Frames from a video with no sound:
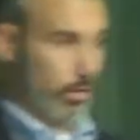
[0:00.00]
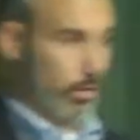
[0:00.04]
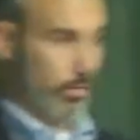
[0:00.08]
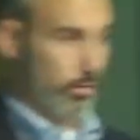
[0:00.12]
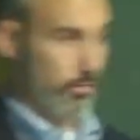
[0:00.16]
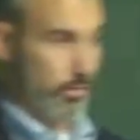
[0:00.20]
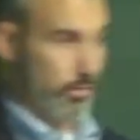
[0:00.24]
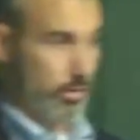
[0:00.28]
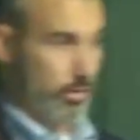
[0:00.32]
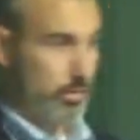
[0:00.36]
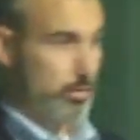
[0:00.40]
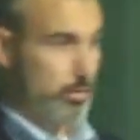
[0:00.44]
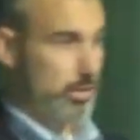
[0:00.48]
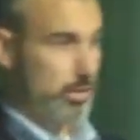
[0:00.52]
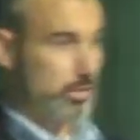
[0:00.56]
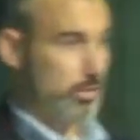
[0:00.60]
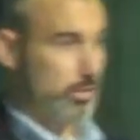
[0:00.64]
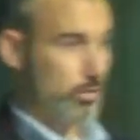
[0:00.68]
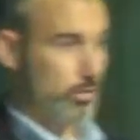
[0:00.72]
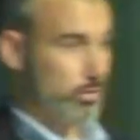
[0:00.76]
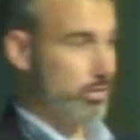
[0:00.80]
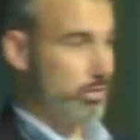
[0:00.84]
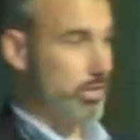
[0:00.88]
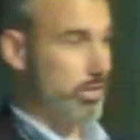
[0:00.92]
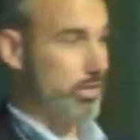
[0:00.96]
They're all very
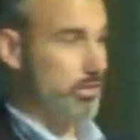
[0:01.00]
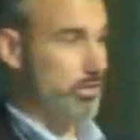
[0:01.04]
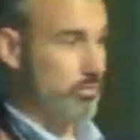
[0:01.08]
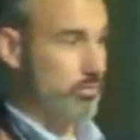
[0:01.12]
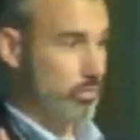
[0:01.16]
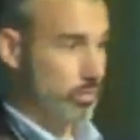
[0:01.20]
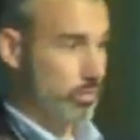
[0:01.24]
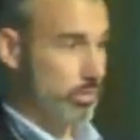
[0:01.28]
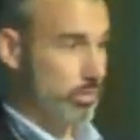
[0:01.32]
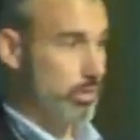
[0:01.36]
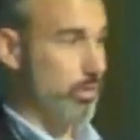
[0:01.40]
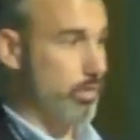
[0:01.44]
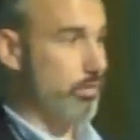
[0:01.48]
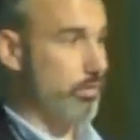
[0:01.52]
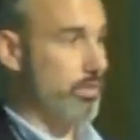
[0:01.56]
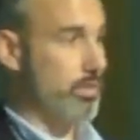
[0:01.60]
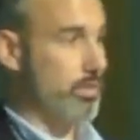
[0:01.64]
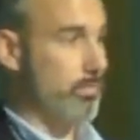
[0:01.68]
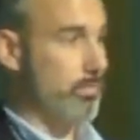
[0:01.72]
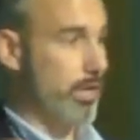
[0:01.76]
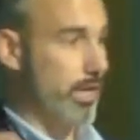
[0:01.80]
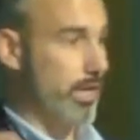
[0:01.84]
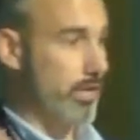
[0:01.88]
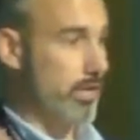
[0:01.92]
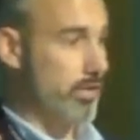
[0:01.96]
much locally controlled,
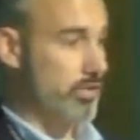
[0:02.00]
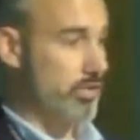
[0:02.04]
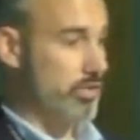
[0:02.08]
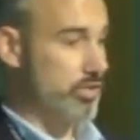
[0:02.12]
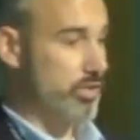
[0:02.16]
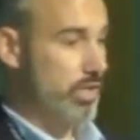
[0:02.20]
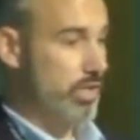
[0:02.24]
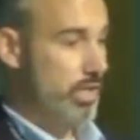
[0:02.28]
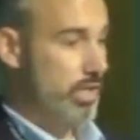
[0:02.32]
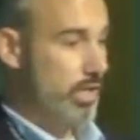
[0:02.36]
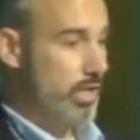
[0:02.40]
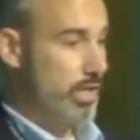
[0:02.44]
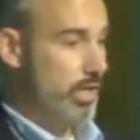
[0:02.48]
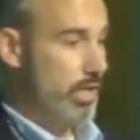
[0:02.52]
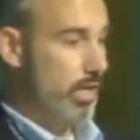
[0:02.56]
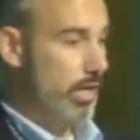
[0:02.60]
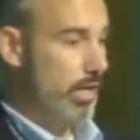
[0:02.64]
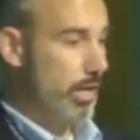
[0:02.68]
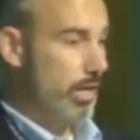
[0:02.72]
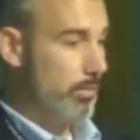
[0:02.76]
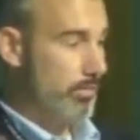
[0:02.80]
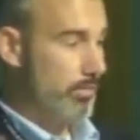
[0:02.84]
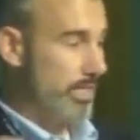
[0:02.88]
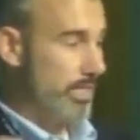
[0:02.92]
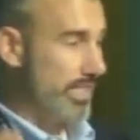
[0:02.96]
locally managed.
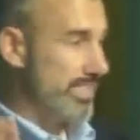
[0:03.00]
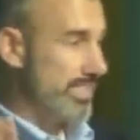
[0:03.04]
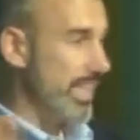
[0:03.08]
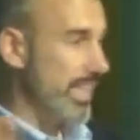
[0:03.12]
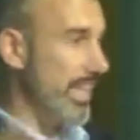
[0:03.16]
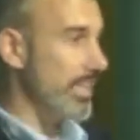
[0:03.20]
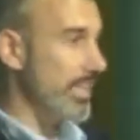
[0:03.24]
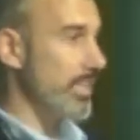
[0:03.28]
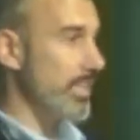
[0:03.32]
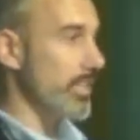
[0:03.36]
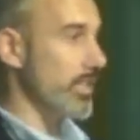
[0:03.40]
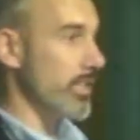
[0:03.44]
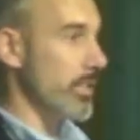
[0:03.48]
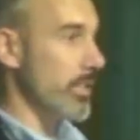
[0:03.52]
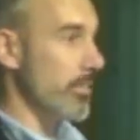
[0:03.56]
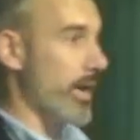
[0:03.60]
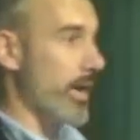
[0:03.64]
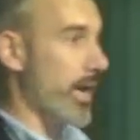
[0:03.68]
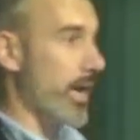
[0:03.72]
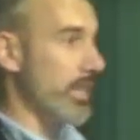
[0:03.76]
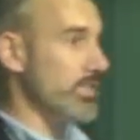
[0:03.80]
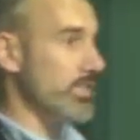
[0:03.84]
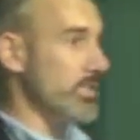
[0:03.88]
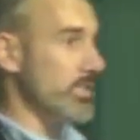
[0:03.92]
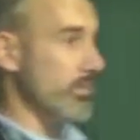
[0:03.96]
Um, they tended
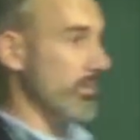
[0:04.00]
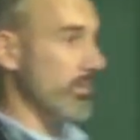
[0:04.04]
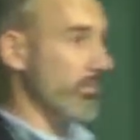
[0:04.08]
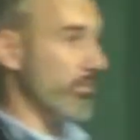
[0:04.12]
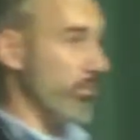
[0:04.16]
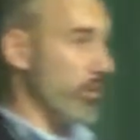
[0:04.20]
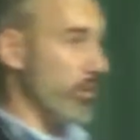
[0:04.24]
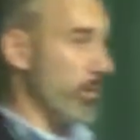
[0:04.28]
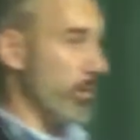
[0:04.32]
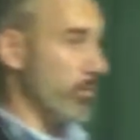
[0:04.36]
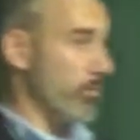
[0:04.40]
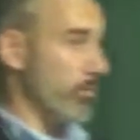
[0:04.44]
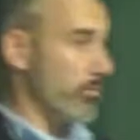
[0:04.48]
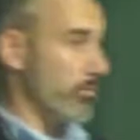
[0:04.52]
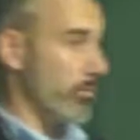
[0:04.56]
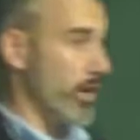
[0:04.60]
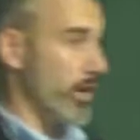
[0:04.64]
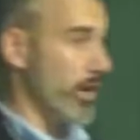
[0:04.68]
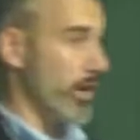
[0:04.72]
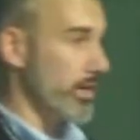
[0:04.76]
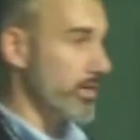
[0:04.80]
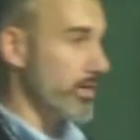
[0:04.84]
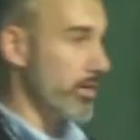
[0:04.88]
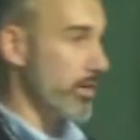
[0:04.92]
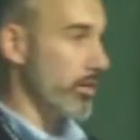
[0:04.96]
in the past to be very
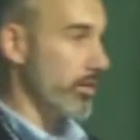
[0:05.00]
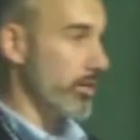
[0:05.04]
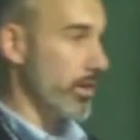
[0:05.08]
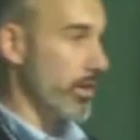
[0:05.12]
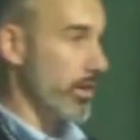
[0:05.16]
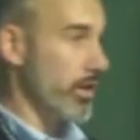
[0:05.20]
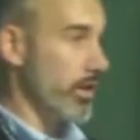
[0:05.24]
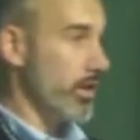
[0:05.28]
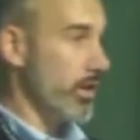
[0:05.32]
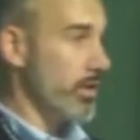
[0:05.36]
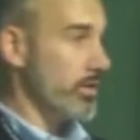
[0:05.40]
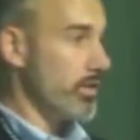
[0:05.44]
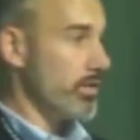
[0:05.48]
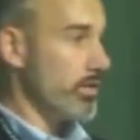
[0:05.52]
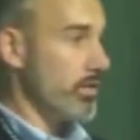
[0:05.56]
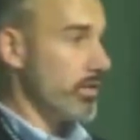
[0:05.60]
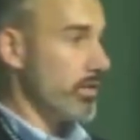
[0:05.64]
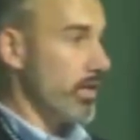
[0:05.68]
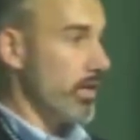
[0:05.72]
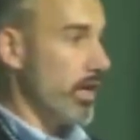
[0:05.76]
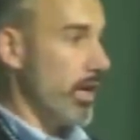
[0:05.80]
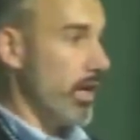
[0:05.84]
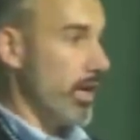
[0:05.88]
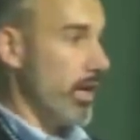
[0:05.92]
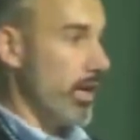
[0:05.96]
proprietary
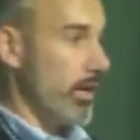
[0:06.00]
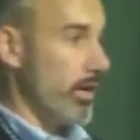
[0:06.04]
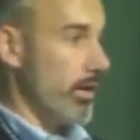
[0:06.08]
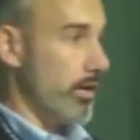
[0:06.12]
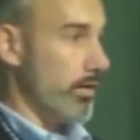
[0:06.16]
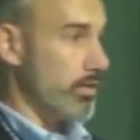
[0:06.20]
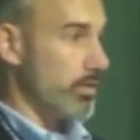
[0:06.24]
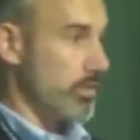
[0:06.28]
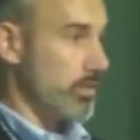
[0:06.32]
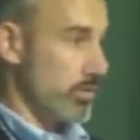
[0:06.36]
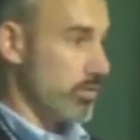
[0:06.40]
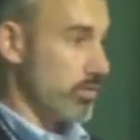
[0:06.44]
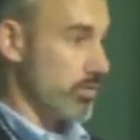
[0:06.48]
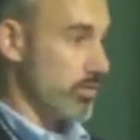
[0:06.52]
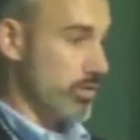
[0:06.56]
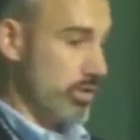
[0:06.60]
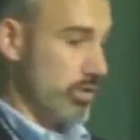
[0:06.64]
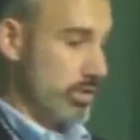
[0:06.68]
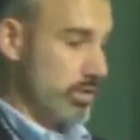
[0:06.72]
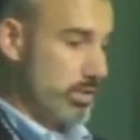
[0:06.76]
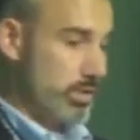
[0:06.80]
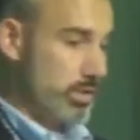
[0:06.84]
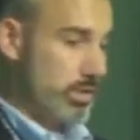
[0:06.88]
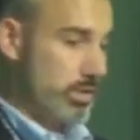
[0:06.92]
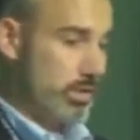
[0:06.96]
uh,
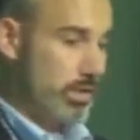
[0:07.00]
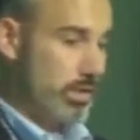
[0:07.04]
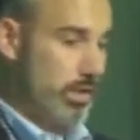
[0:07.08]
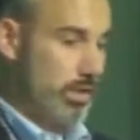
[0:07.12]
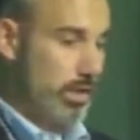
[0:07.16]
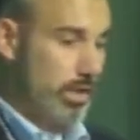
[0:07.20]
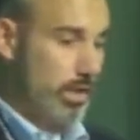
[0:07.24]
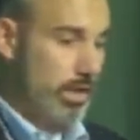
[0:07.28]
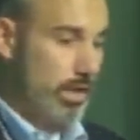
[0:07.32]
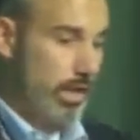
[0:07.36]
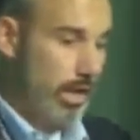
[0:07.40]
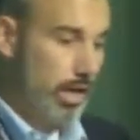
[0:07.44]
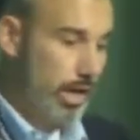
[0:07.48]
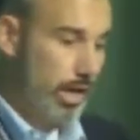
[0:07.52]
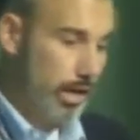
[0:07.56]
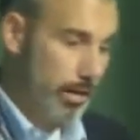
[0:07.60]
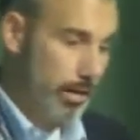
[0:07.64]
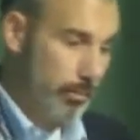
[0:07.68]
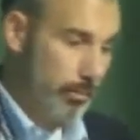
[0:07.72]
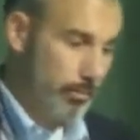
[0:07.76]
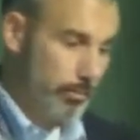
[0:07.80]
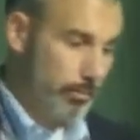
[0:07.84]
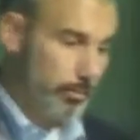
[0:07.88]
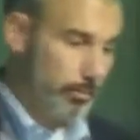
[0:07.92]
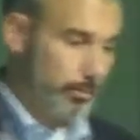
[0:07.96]
solutions.
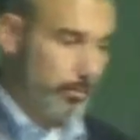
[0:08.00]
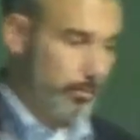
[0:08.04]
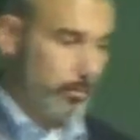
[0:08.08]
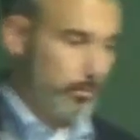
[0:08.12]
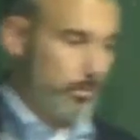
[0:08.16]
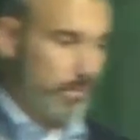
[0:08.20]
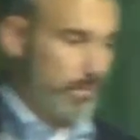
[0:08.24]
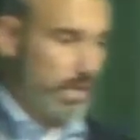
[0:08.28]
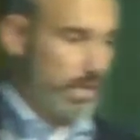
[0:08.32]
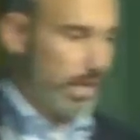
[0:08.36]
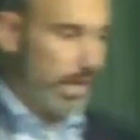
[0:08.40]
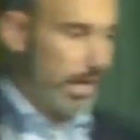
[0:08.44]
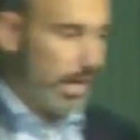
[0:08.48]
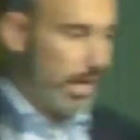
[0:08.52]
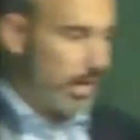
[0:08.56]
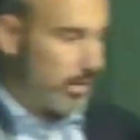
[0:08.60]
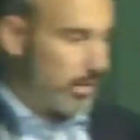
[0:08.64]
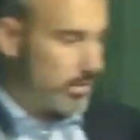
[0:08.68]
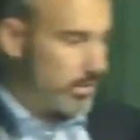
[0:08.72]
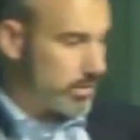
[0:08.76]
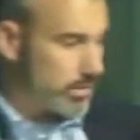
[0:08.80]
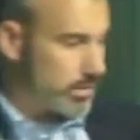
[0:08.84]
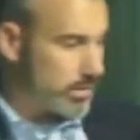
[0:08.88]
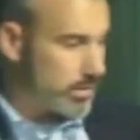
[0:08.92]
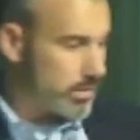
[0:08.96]
Um,
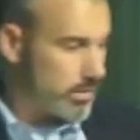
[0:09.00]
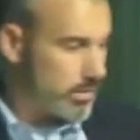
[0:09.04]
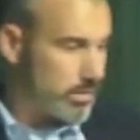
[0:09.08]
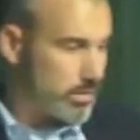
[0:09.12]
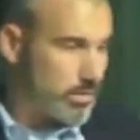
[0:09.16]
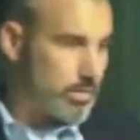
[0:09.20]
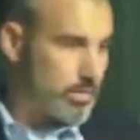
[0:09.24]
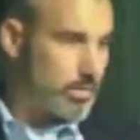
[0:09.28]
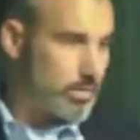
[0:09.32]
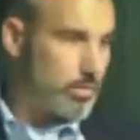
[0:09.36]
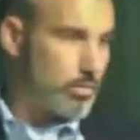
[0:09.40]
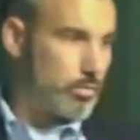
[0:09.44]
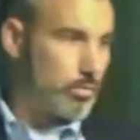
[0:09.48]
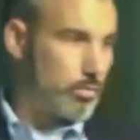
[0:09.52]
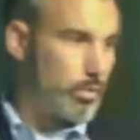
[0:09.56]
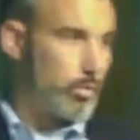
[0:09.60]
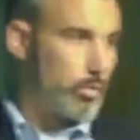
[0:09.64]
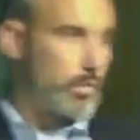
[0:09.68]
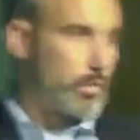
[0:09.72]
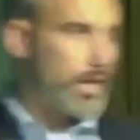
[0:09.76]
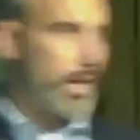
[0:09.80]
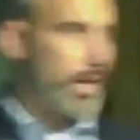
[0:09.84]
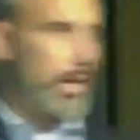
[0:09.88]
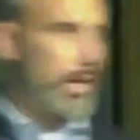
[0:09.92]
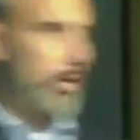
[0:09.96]
and
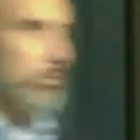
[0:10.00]
what